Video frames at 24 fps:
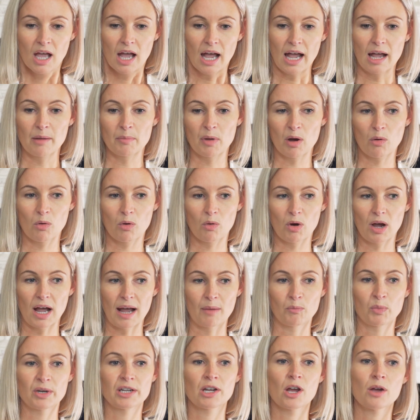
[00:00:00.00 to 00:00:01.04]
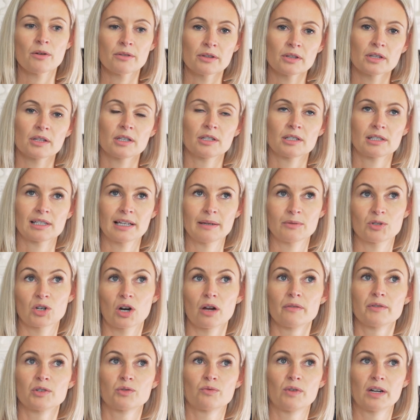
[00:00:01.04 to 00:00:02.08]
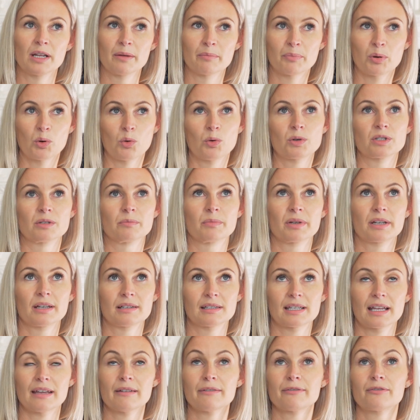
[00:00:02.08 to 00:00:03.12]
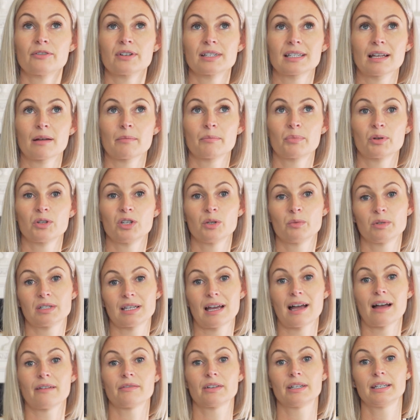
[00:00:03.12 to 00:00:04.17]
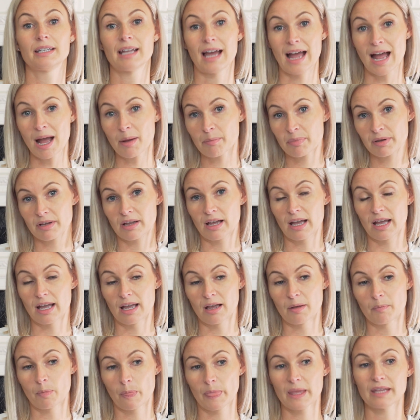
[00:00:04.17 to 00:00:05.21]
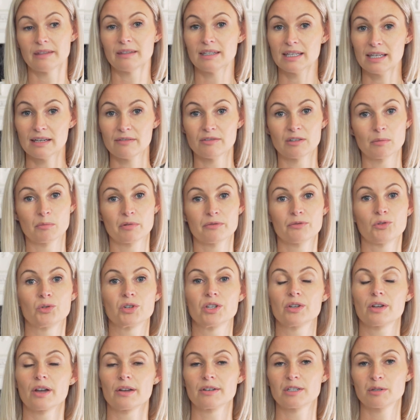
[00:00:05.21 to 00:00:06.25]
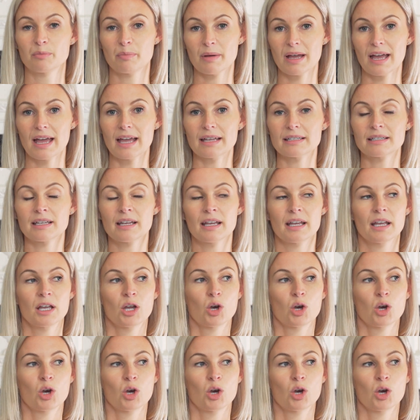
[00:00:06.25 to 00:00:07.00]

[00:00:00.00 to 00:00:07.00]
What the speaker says: And we know that the sleep drive is really important because if, for example, you were to have a nap in the evening before you go to bed,